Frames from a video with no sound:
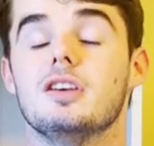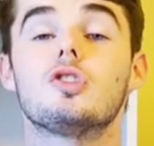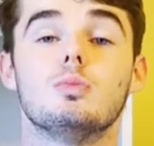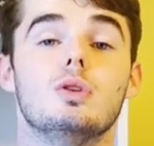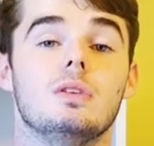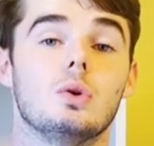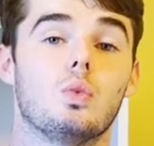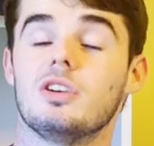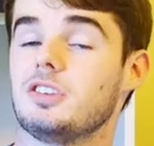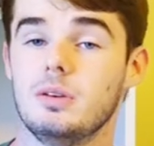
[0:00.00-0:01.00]
This movie
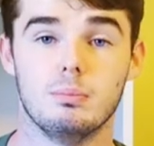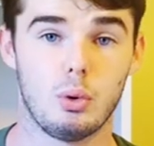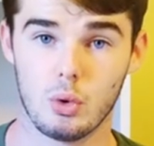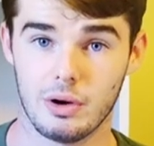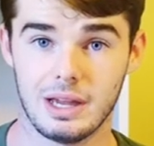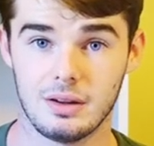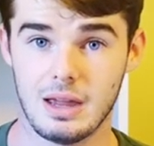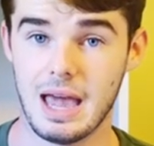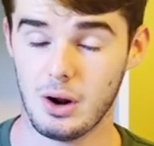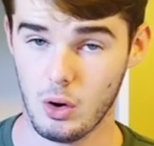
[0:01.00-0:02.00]
wasn't
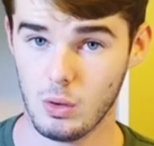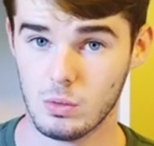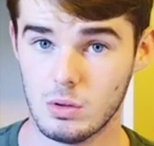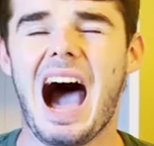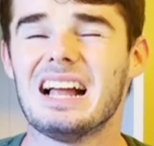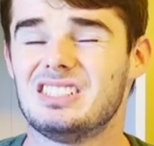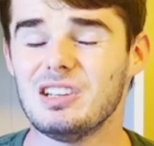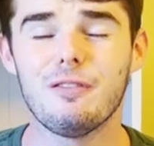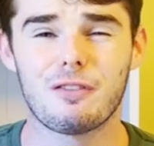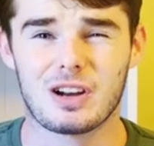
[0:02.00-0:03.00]
boring at all. I
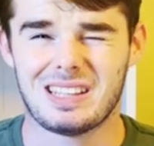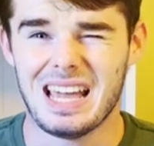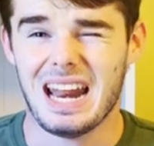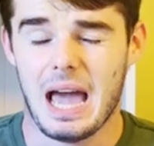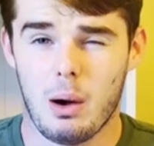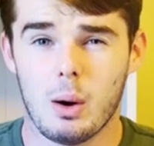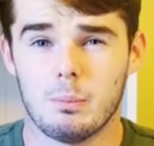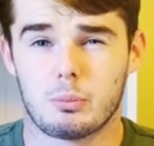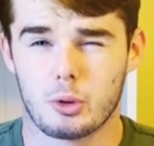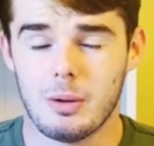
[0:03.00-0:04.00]
did forget how
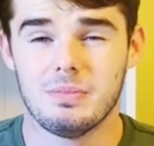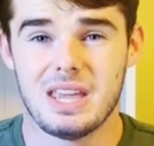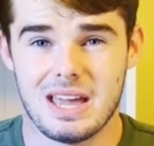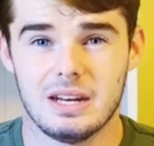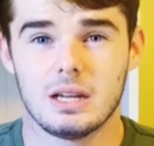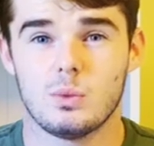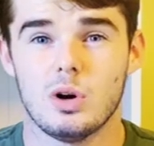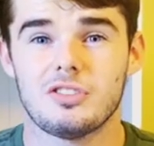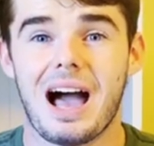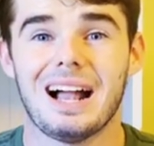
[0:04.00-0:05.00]
abrupt the ending
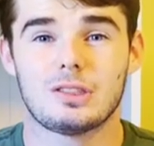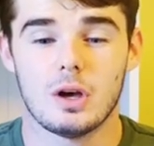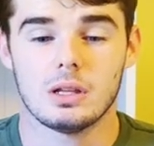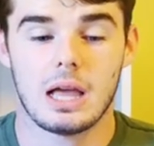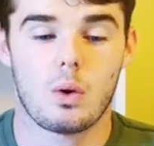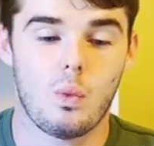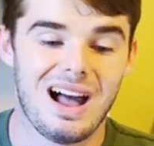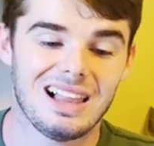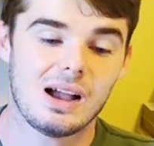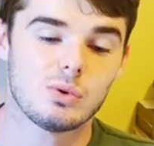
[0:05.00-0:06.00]
was. I thought, like,
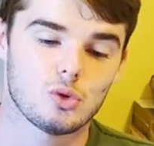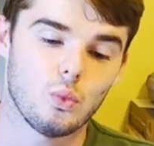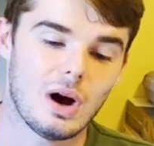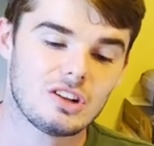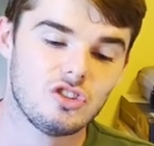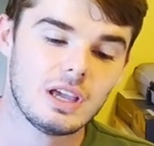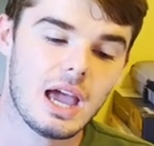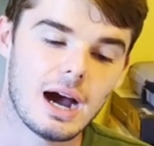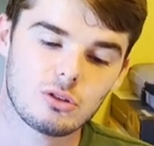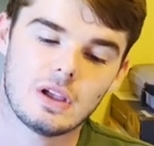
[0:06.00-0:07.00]
while I was watching
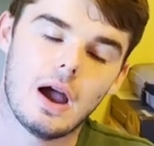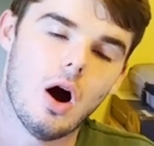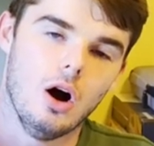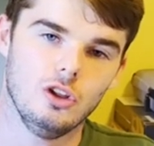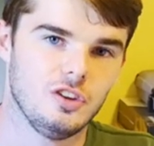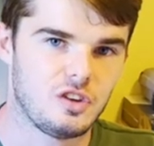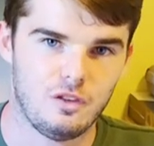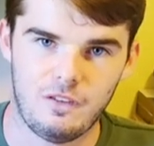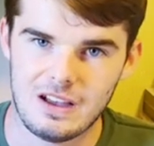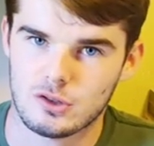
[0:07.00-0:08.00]
it, I was like, oh, this is
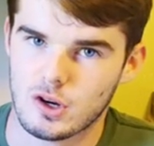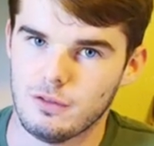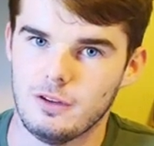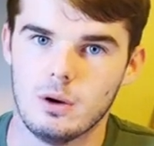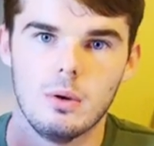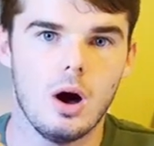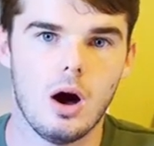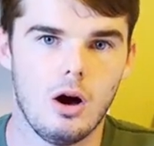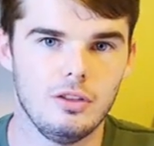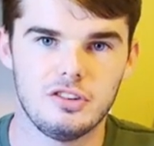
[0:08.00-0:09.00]
a five-star film.
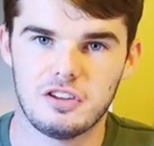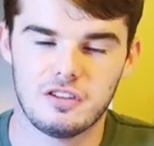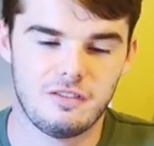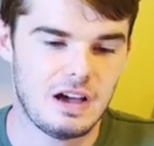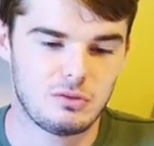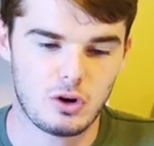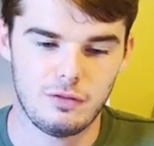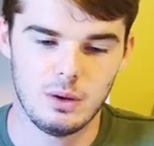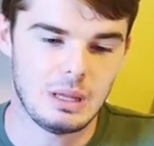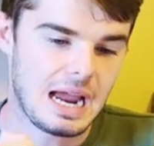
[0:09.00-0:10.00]
Oh, this is a five-star
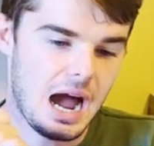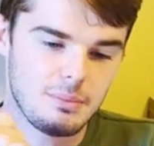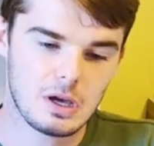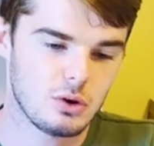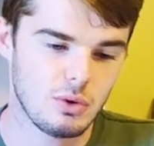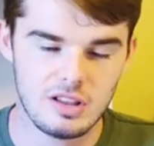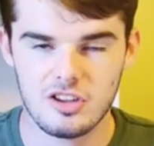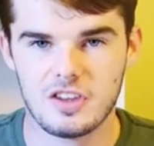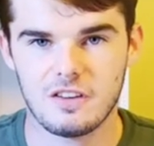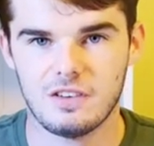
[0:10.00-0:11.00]
film. Like, I'm gonna rate
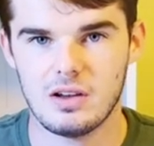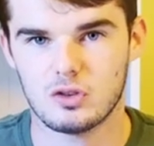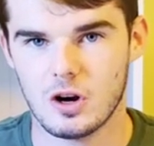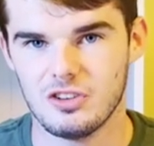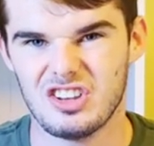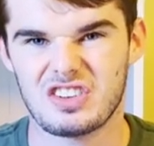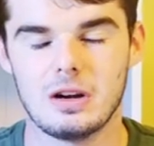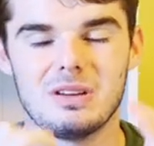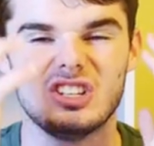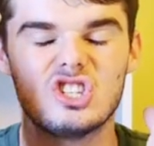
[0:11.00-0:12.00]
this thing five stars. It's
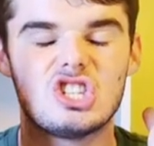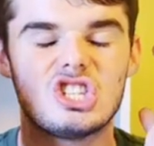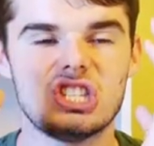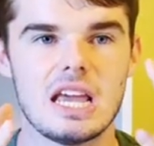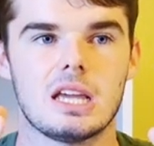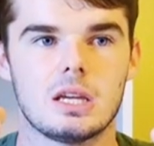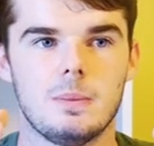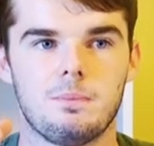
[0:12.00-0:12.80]
gonna be sick.